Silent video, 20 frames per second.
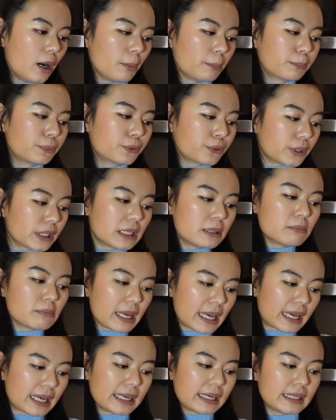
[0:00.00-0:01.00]

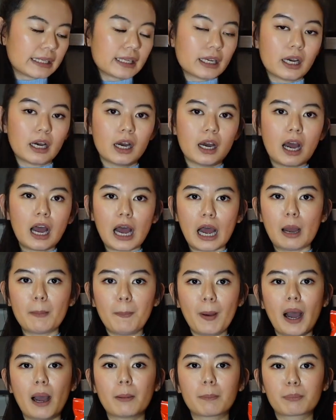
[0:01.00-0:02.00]
pre-made hot
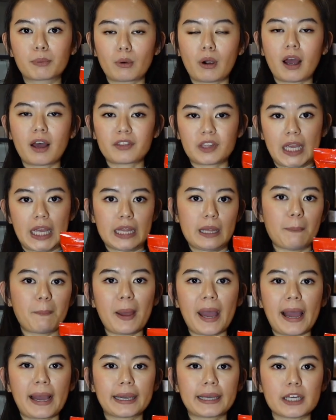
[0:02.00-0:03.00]
pot broth in a
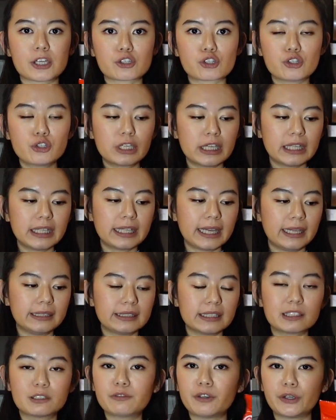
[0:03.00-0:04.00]
package. You can get
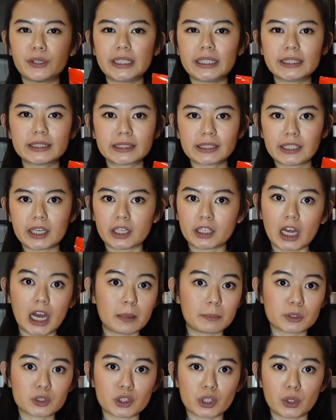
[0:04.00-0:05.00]
this very easily on
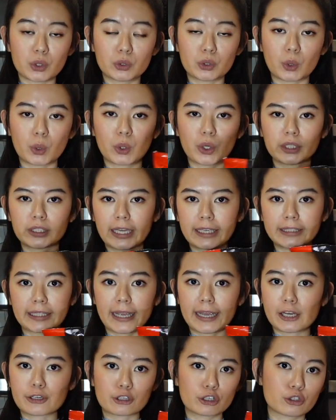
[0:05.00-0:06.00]
Amazon or like
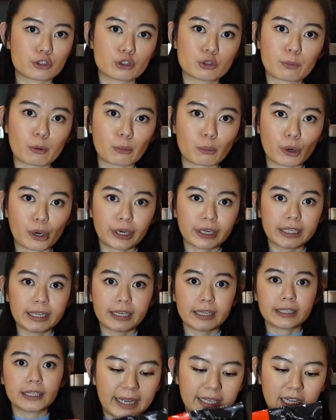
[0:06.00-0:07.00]
the Asian
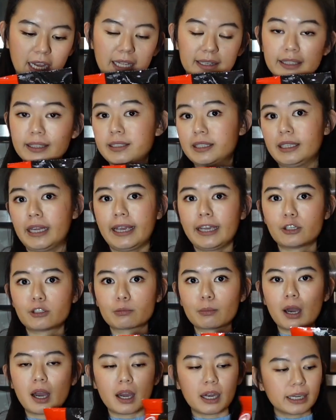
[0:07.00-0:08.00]
supermarket. I got this in
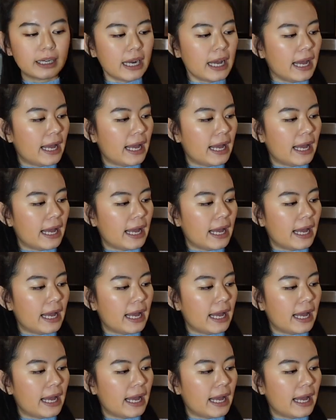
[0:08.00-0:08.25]
H Mart,